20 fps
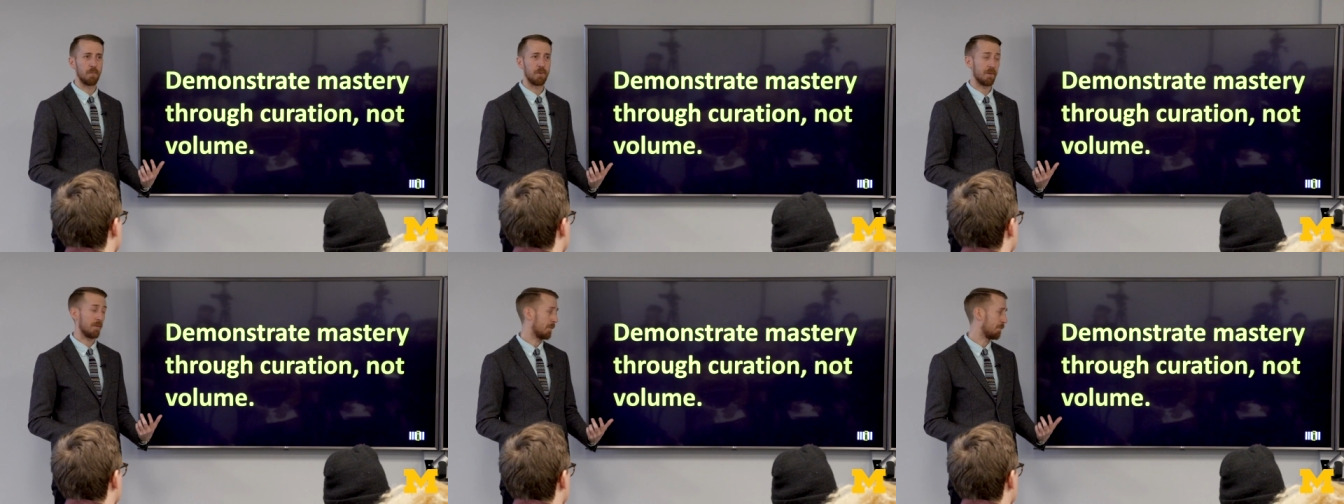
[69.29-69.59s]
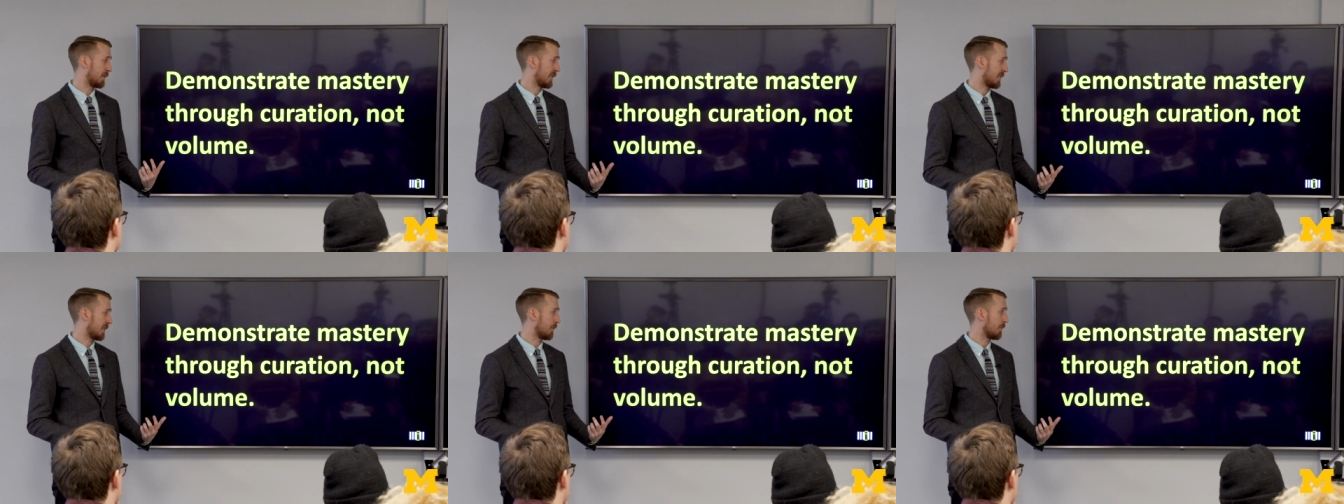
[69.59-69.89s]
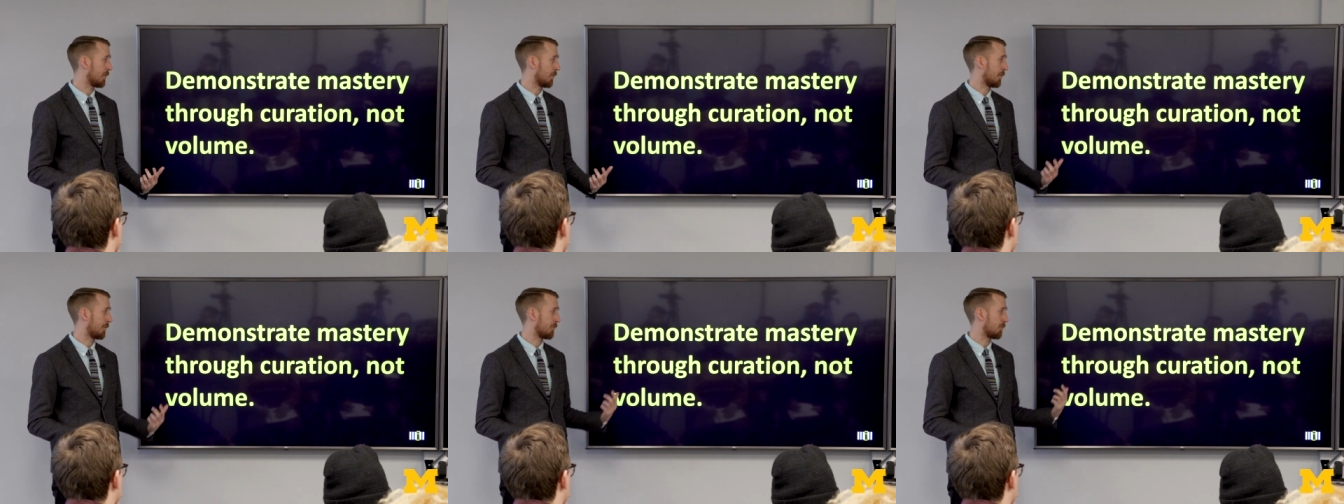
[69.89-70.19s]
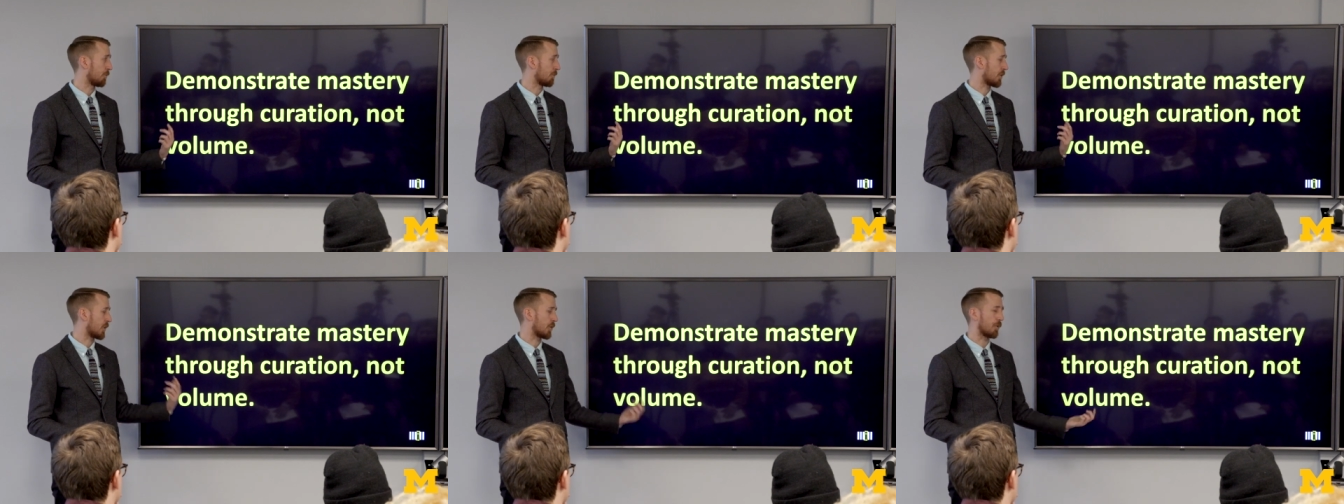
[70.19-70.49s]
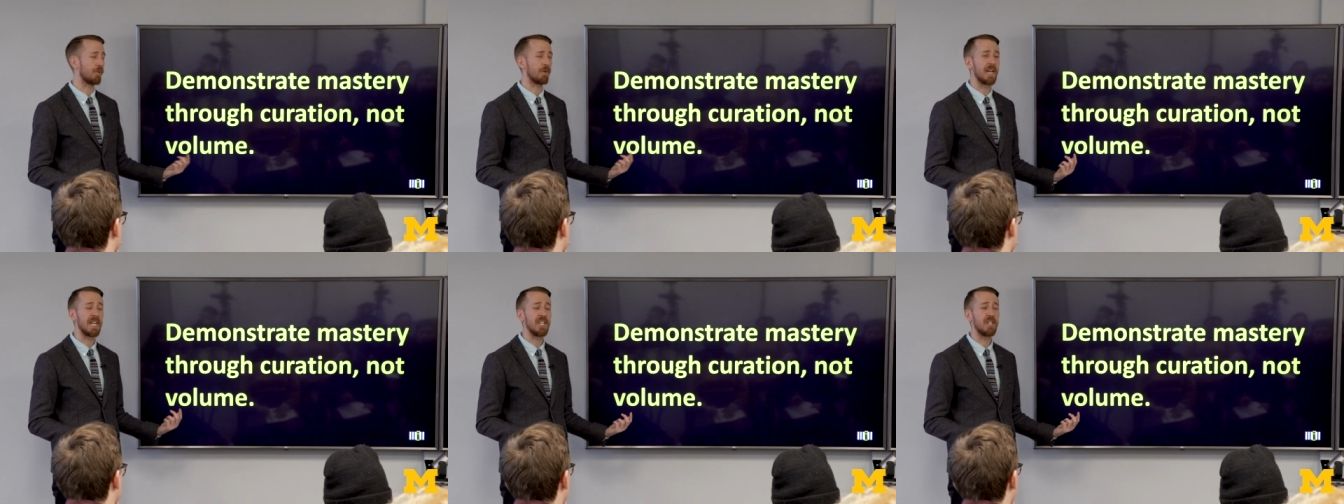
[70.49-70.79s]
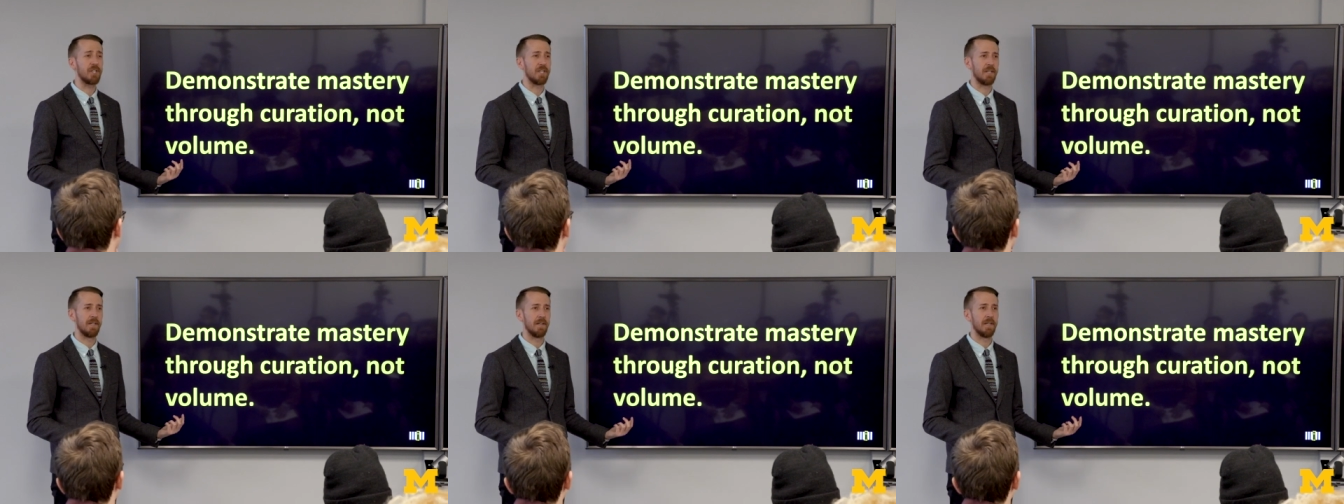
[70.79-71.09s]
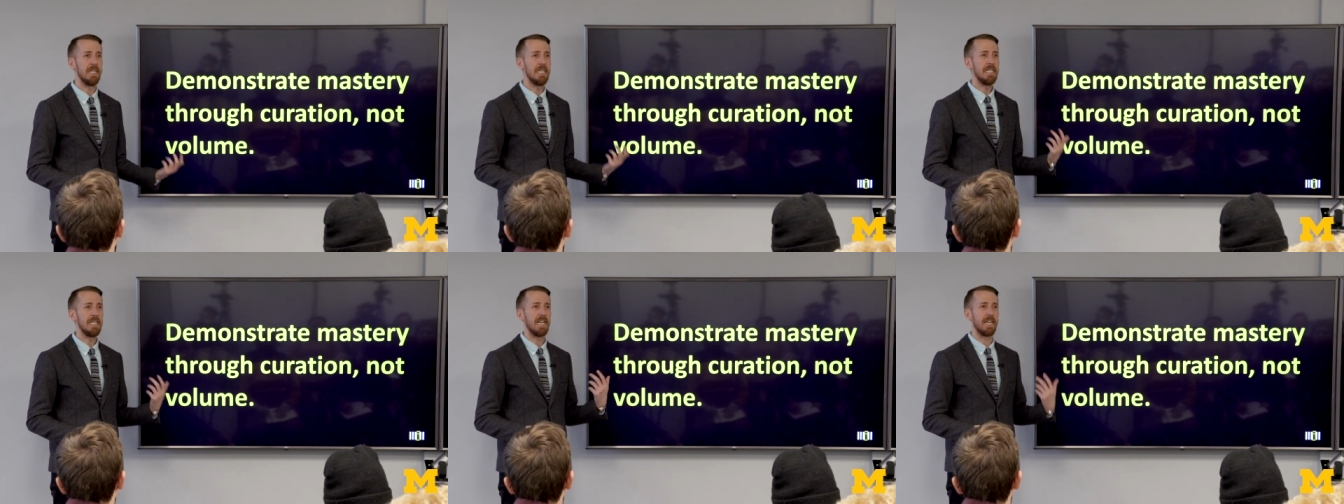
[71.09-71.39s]
material through
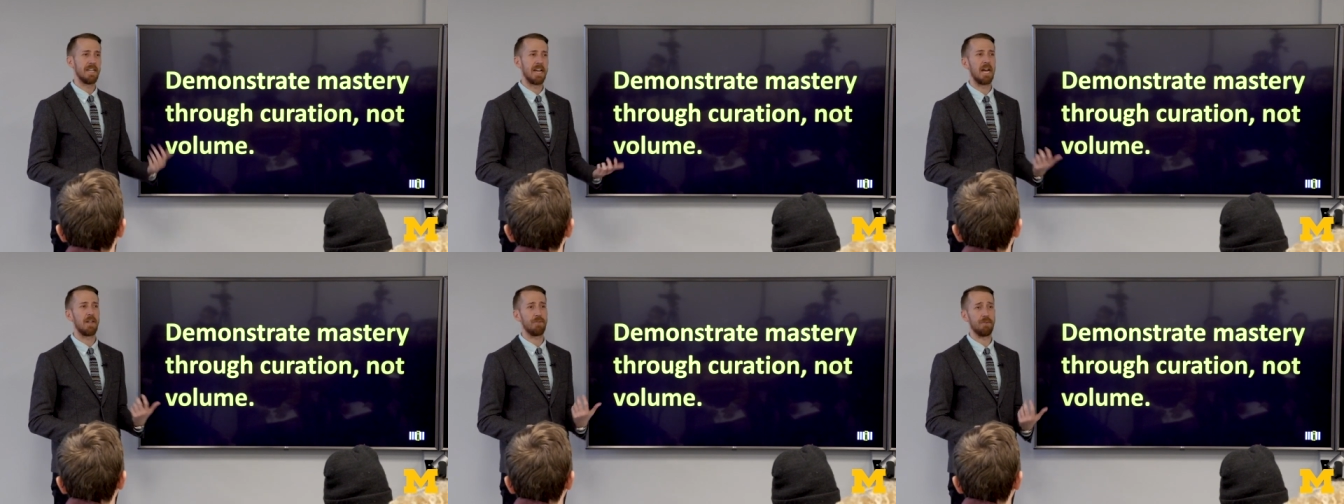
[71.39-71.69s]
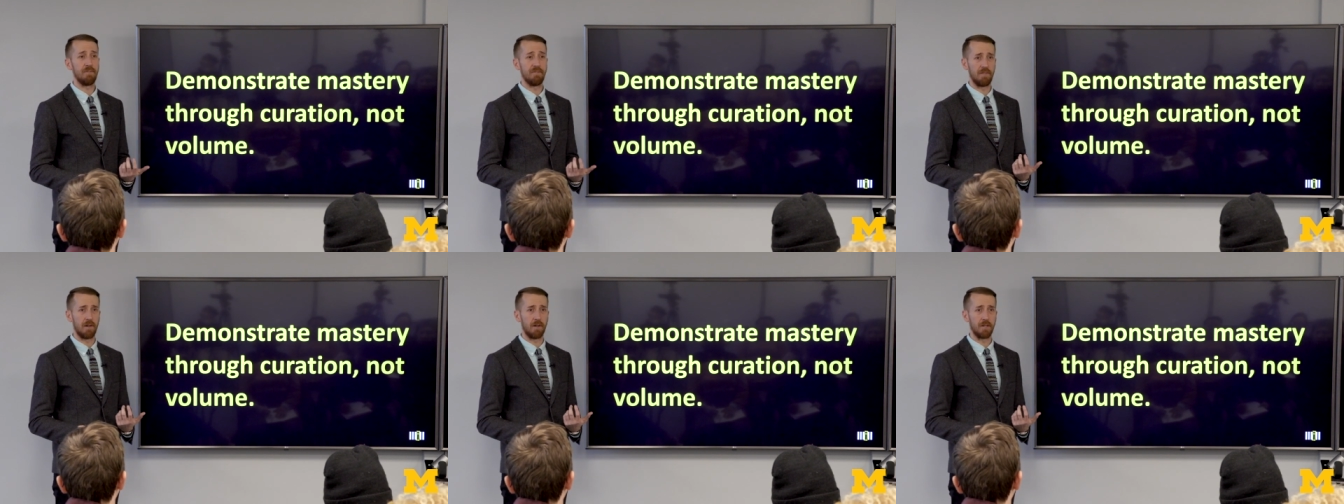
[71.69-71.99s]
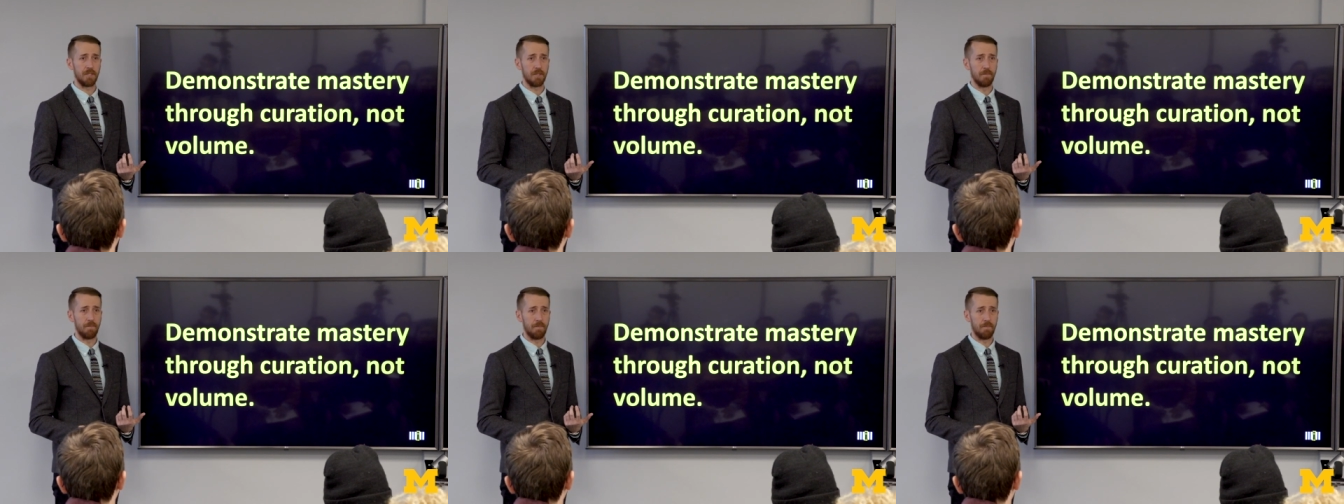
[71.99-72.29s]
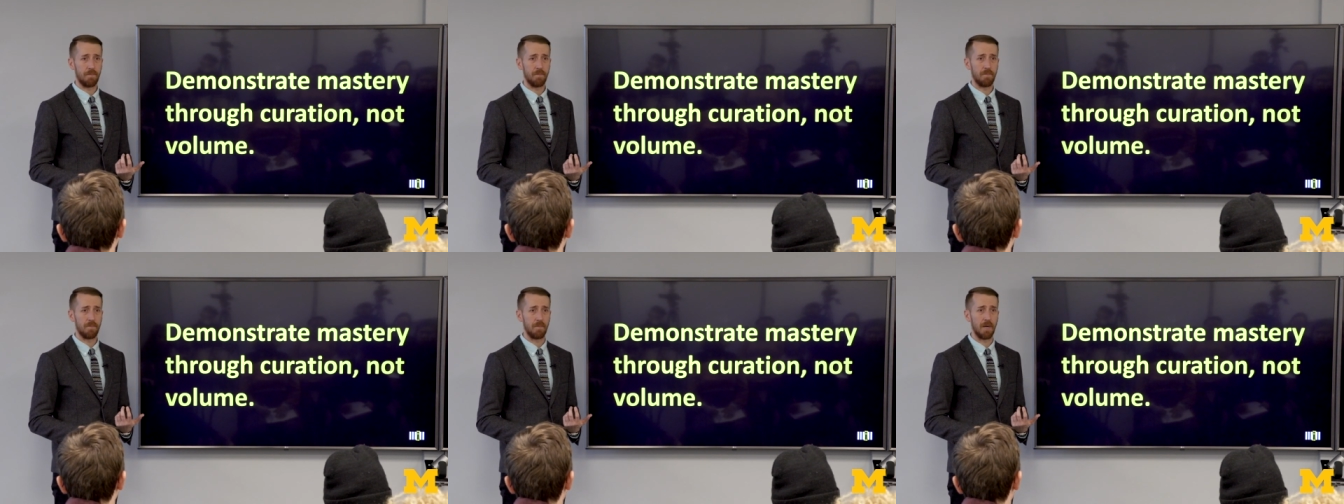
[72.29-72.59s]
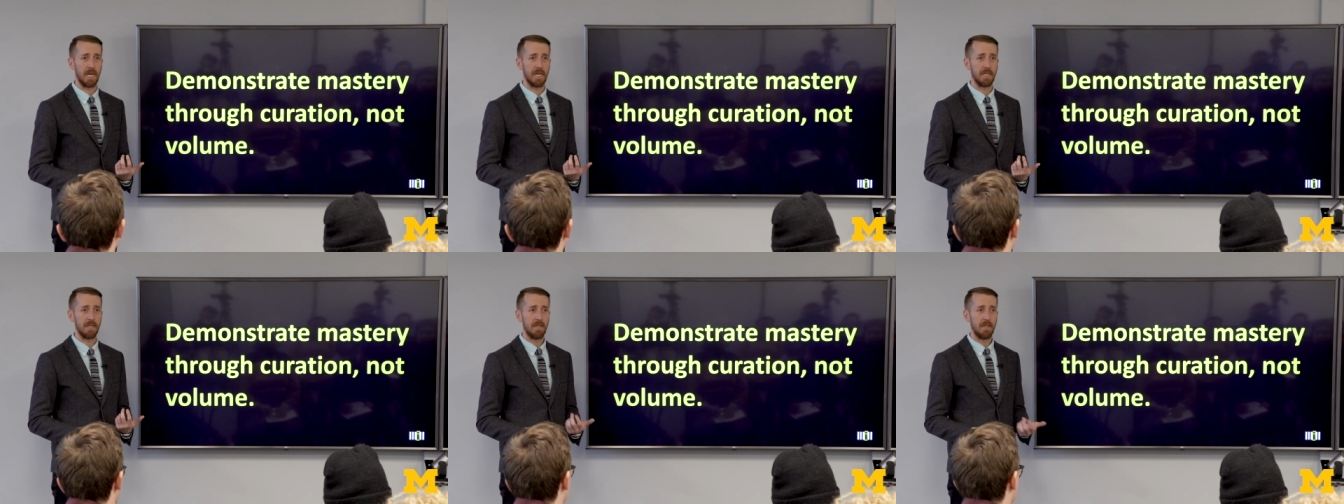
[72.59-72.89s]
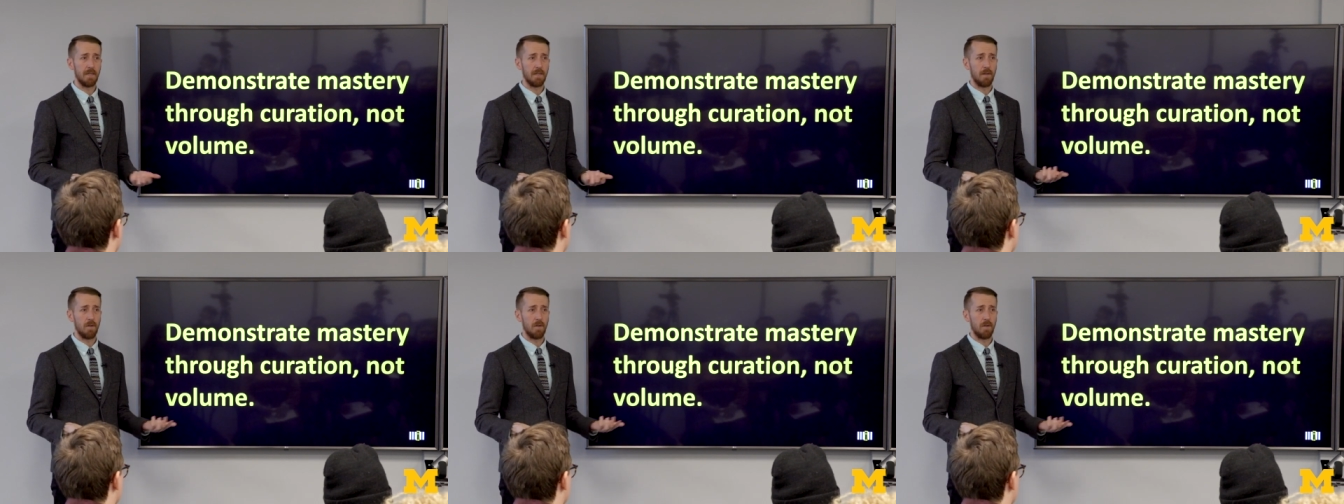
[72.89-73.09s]
curation and not through volume, right?